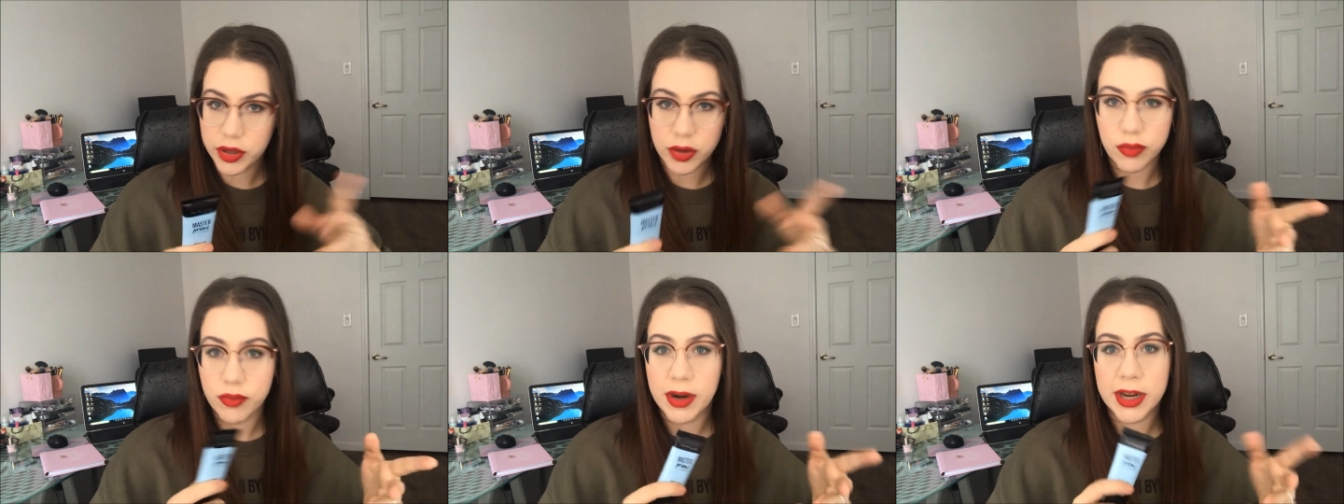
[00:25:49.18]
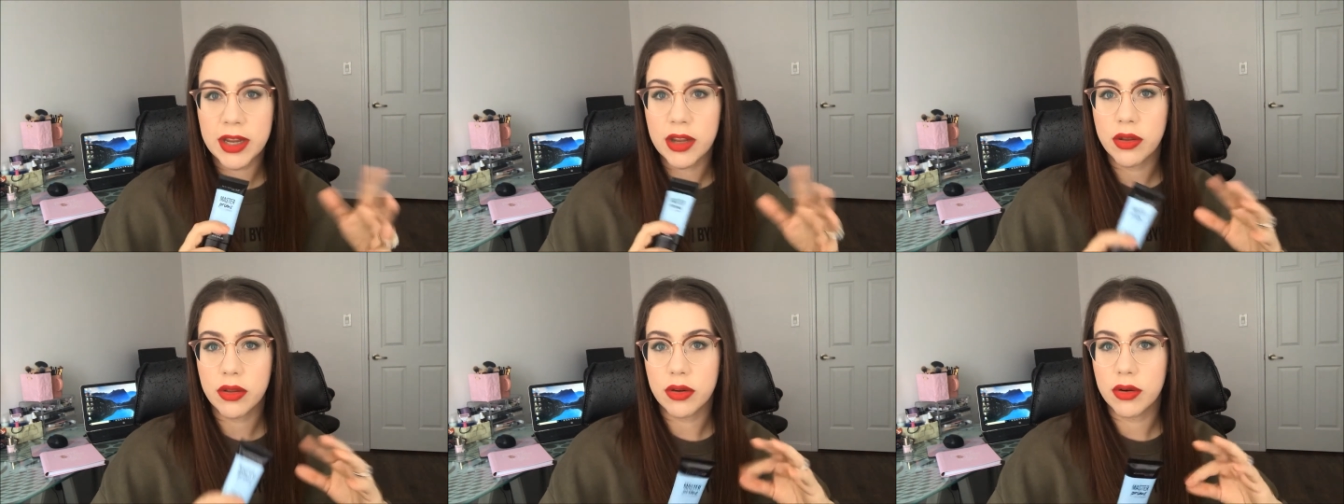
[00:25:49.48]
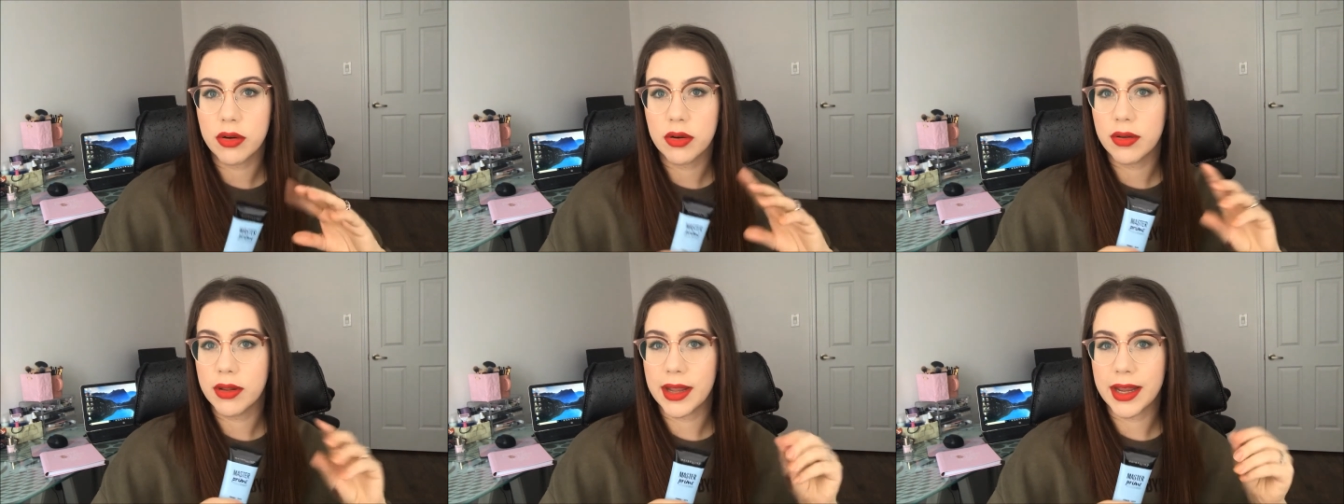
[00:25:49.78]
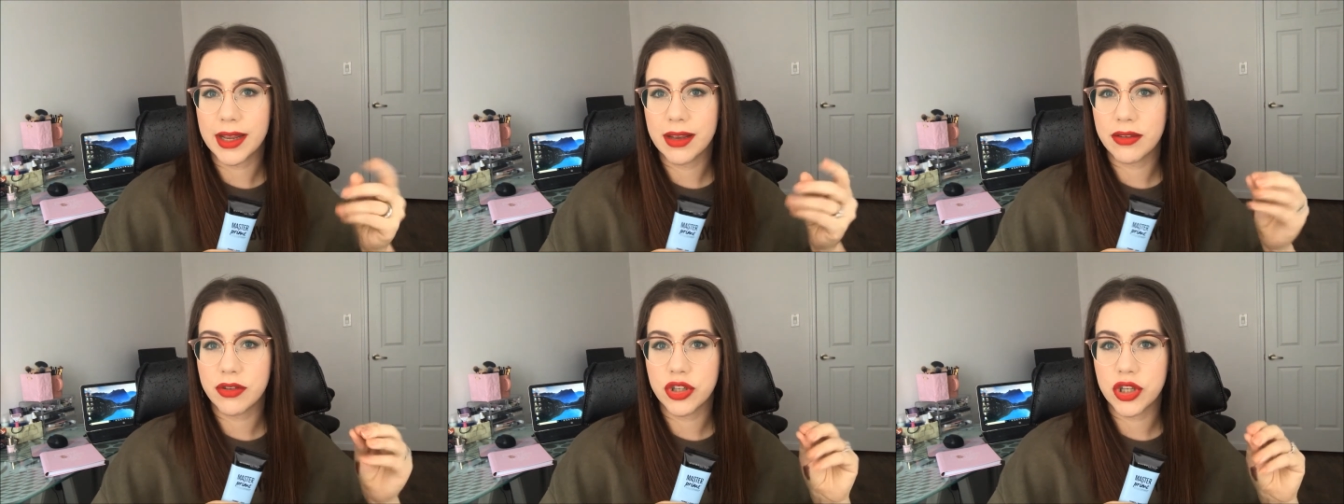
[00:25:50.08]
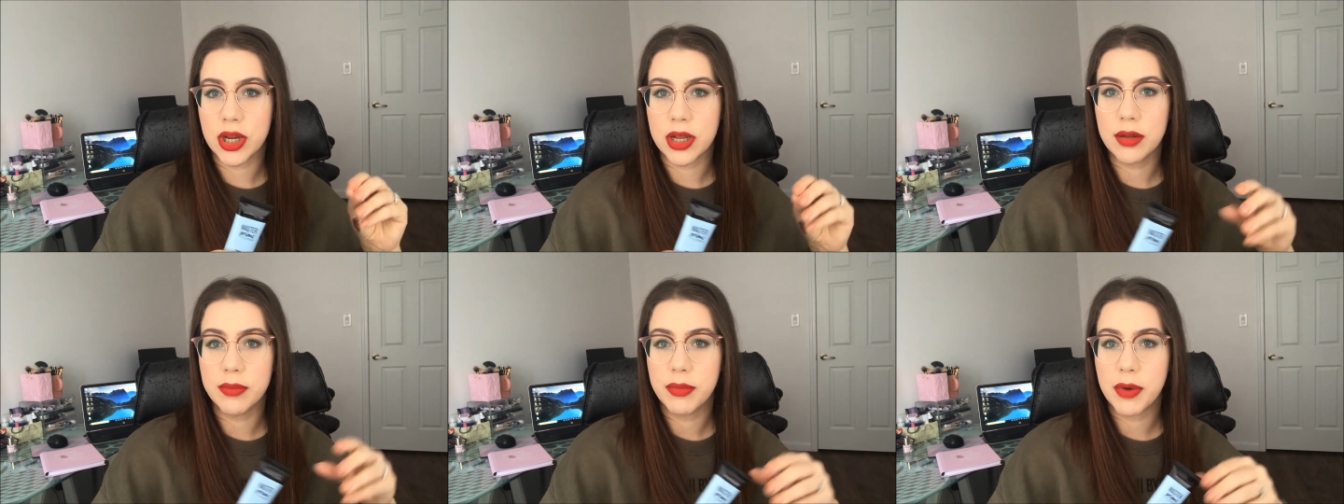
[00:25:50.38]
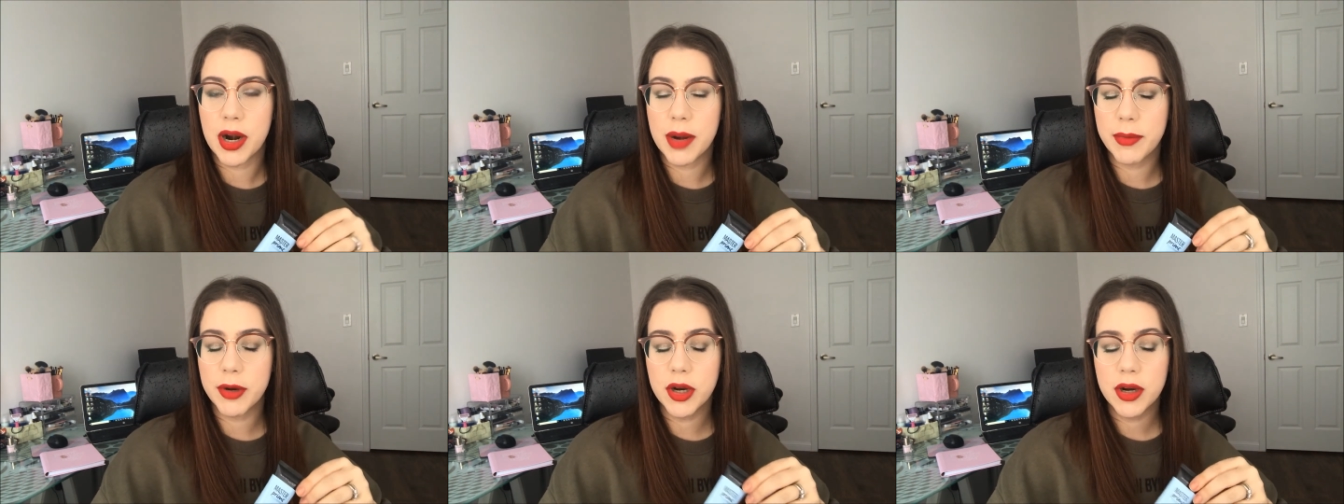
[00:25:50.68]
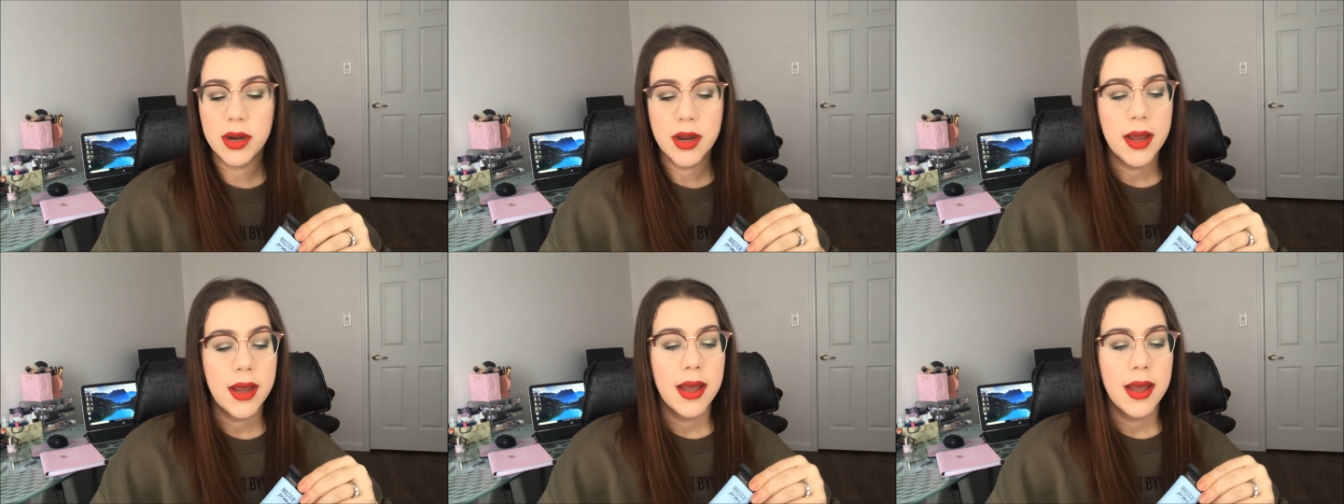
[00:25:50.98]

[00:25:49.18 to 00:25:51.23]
the regular like gel primer.